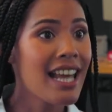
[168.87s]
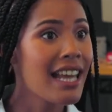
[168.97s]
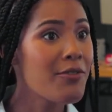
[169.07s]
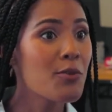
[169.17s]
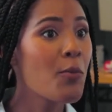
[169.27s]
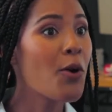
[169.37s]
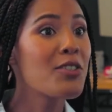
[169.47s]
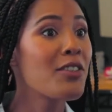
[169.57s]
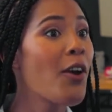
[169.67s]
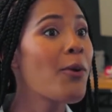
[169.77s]
Even
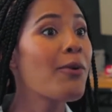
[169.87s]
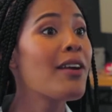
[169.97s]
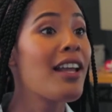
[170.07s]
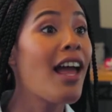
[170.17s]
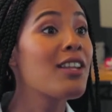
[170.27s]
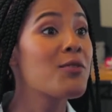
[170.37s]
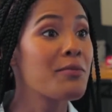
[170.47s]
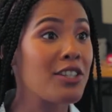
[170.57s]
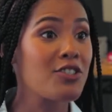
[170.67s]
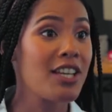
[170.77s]
worse, though, the guys
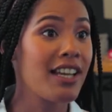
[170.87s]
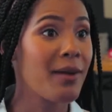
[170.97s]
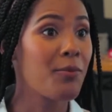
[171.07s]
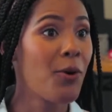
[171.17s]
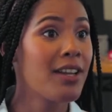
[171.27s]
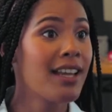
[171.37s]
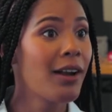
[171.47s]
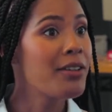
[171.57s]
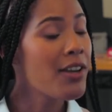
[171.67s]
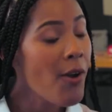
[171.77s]
from DigiLED pointed
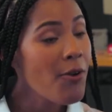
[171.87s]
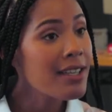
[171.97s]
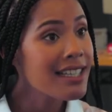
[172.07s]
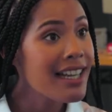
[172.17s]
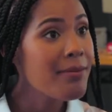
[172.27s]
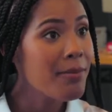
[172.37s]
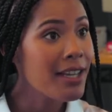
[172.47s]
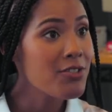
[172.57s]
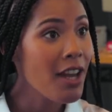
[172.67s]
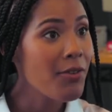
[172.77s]
out that all this heat
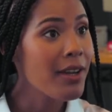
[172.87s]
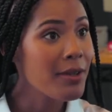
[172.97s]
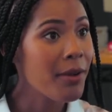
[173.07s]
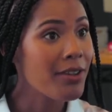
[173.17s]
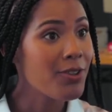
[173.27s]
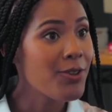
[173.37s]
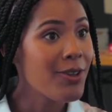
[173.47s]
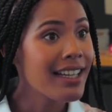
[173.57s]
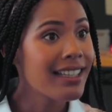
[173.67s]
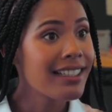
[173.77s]
being generated by the
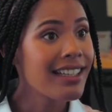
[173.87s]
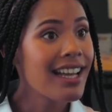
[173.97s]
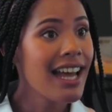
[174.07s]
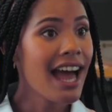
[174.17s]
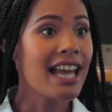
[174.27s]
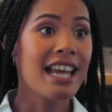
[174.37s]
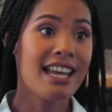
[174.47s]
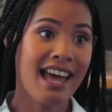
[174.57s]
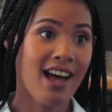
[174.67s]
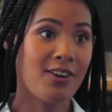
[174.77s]
screen, it
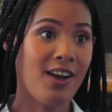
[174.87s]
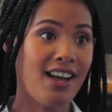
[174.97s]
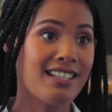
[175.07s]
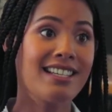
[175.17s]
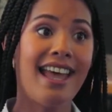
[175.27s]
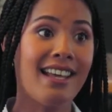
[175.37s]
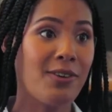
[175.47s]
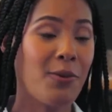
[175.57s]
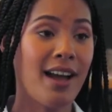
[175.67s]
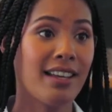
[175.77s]
needed aircon to take it
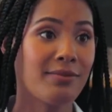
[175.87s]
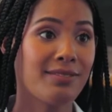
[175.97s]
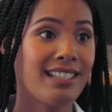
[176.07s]
away.